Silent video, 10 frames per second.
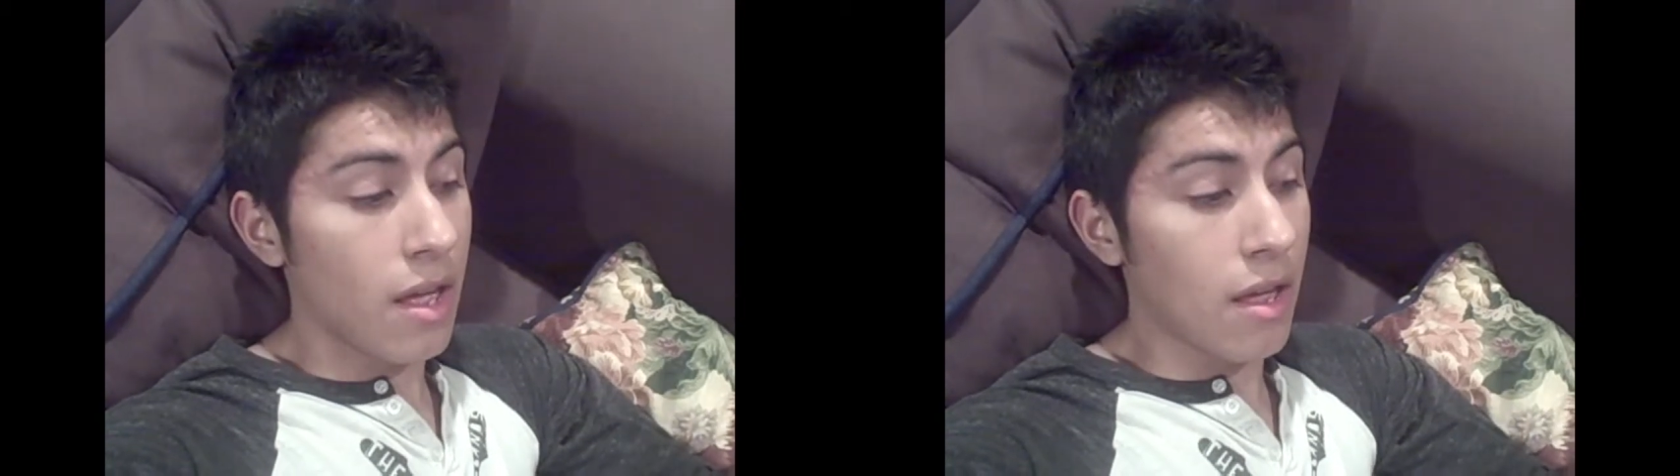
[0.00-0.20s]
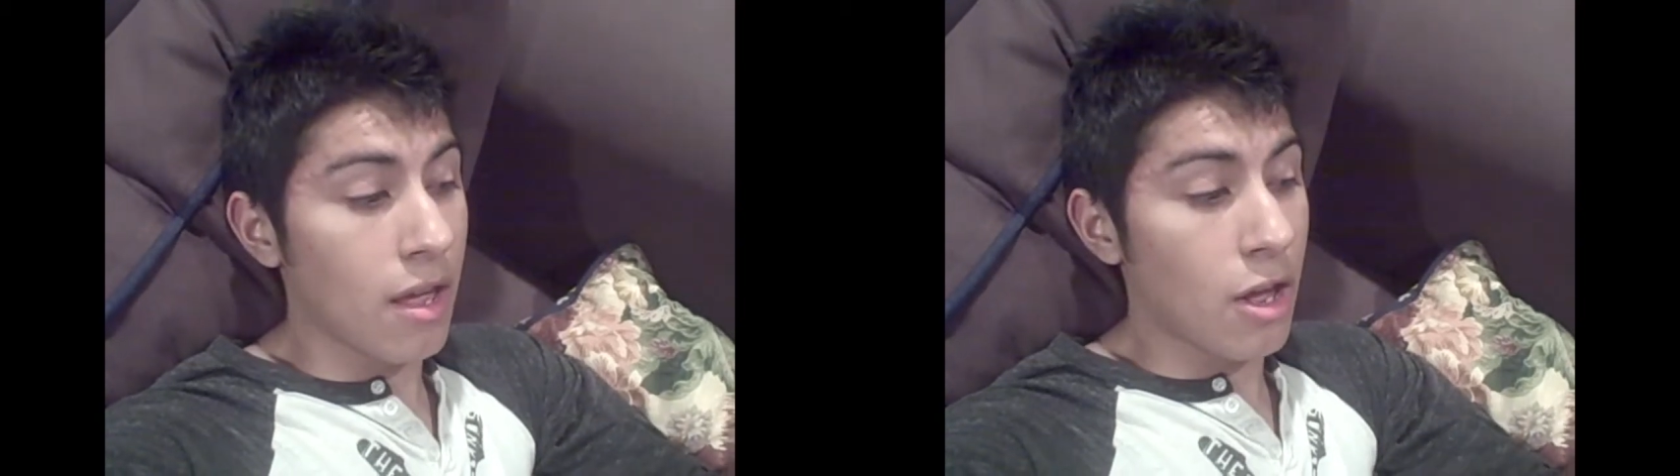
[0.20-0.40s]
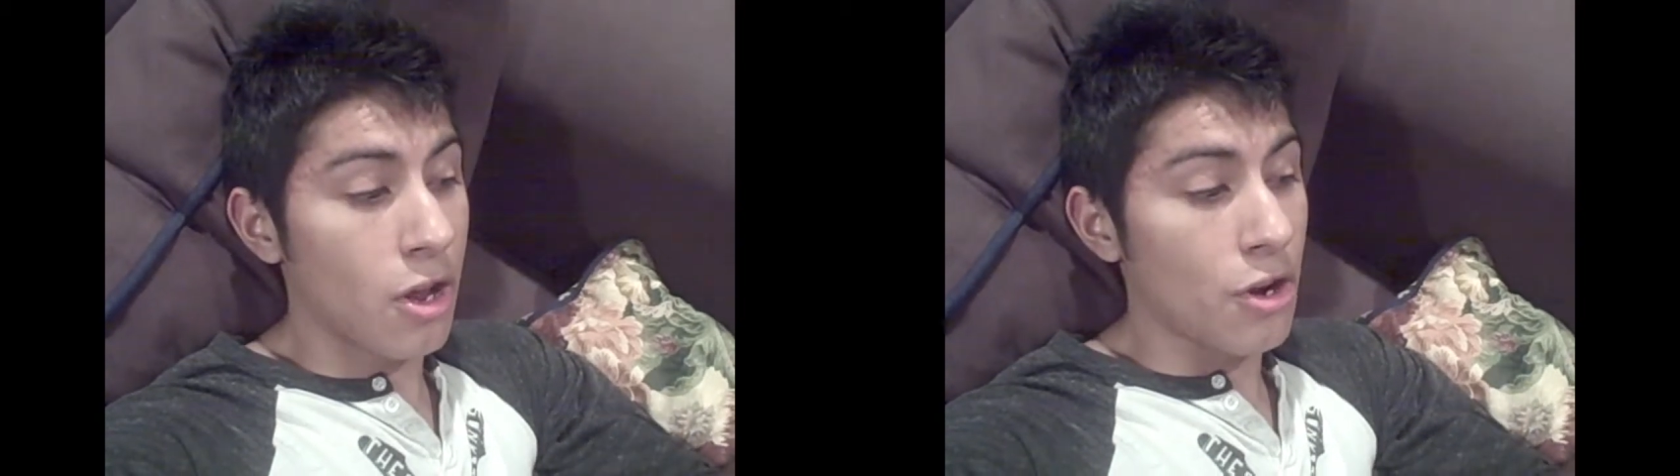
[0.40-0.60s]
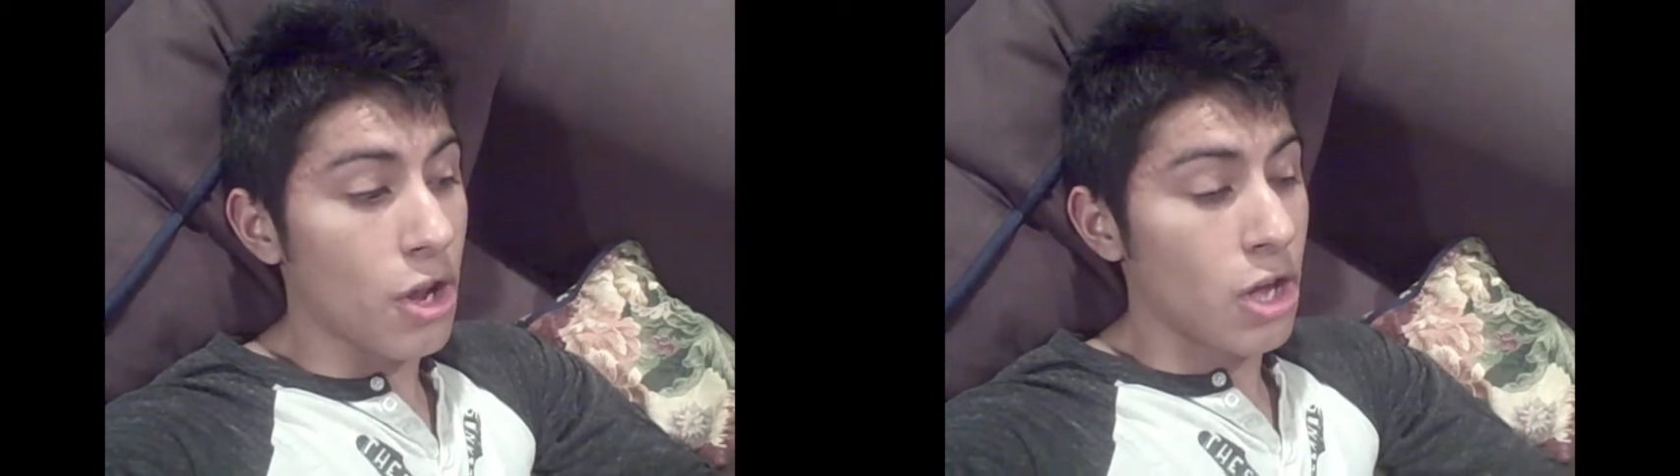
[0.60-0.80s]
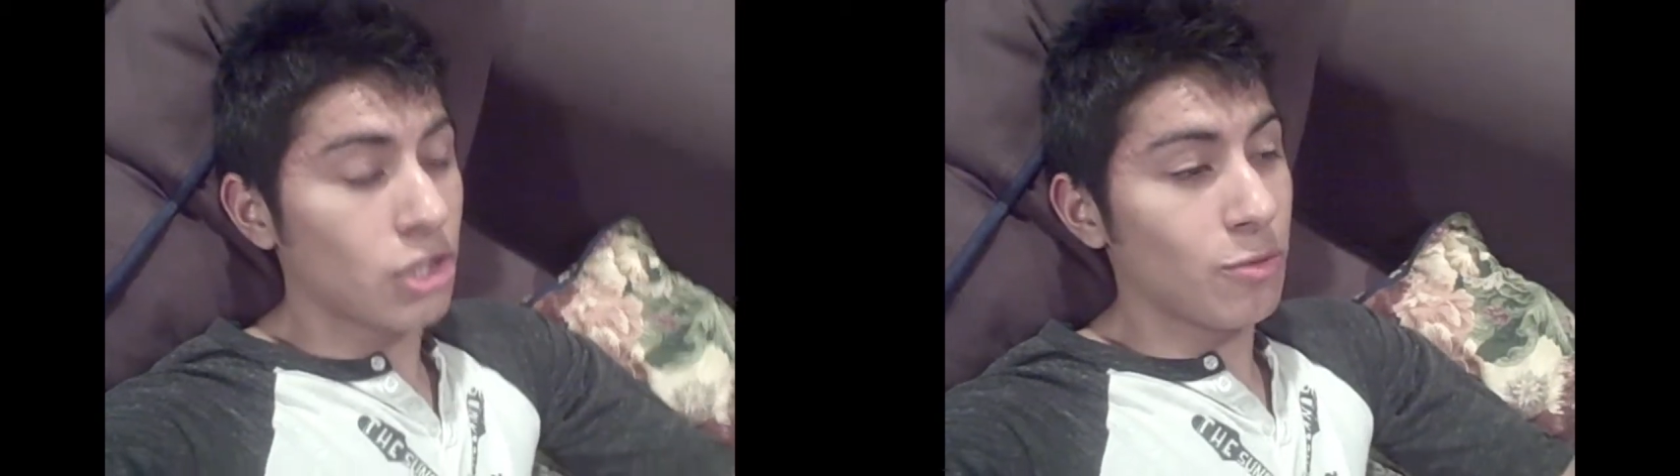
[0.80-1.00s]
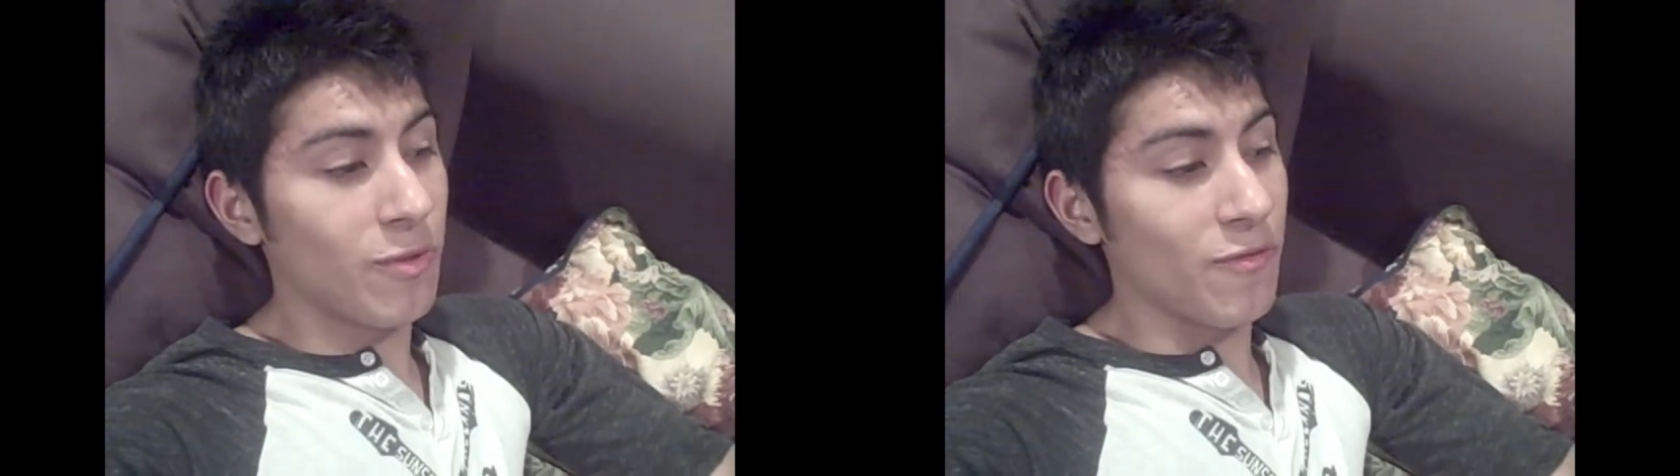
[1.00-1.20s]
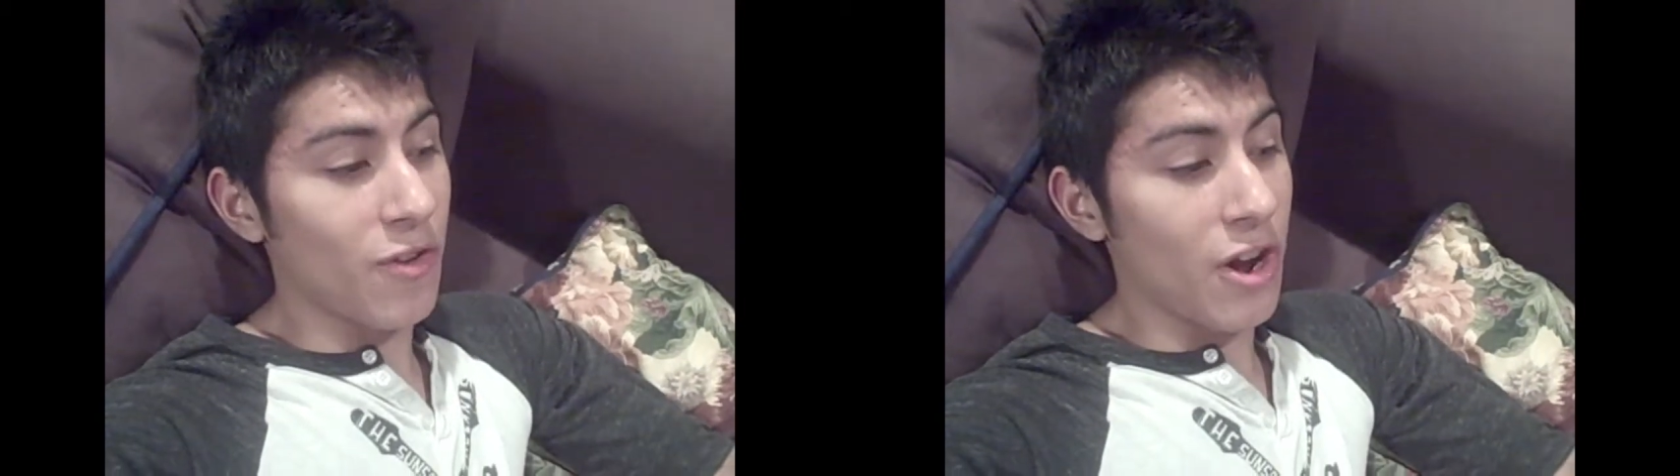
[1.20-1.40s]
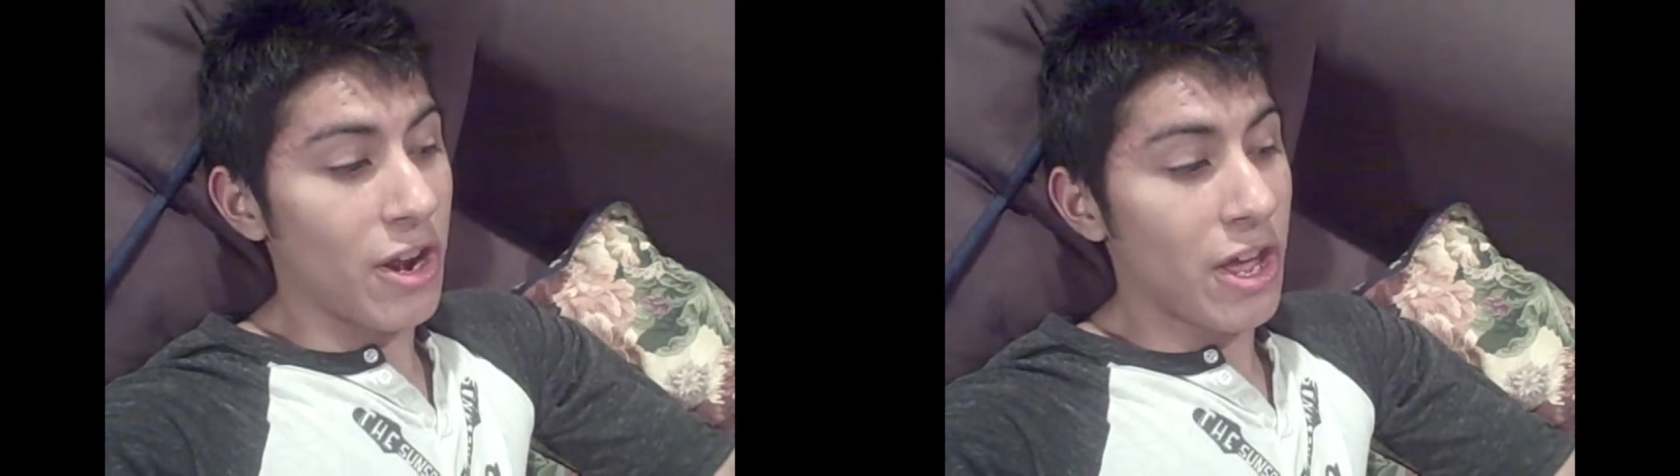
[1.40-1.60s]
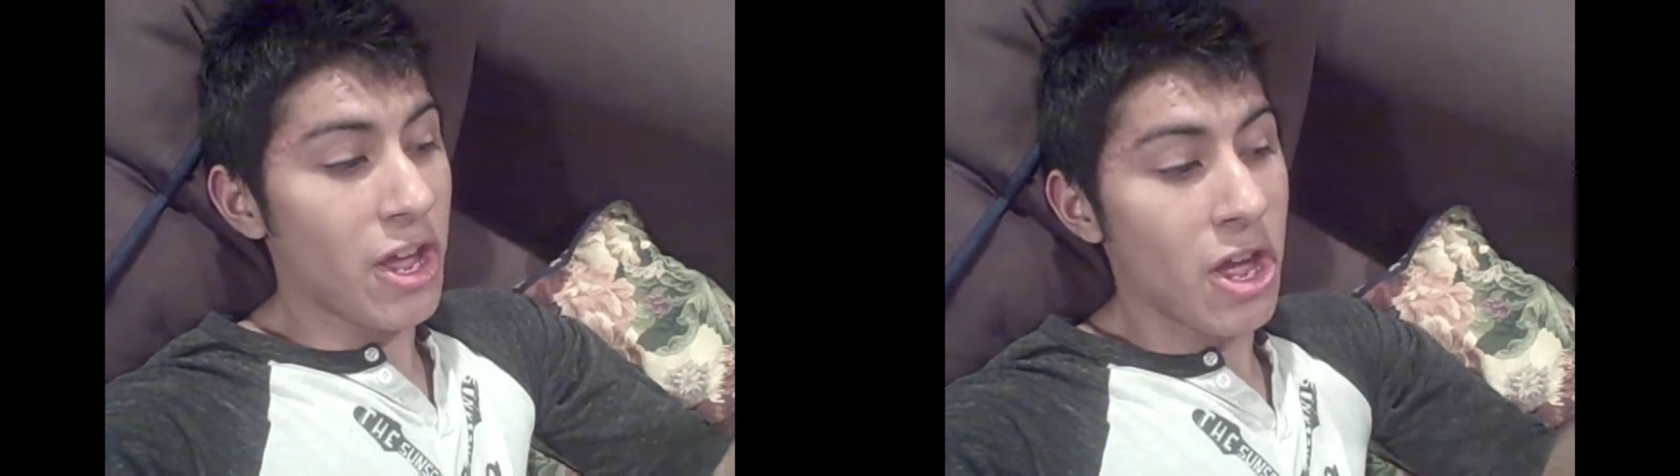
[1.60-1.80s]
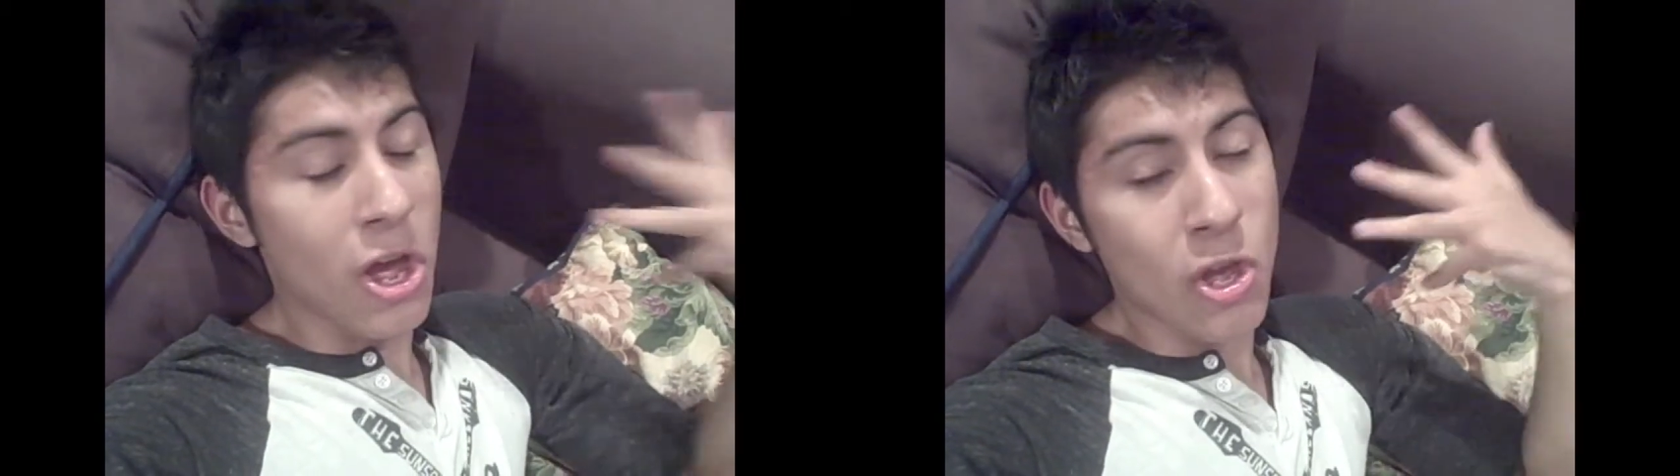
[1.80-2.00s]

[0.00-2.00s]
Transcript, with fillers: and it hasn't been Friday,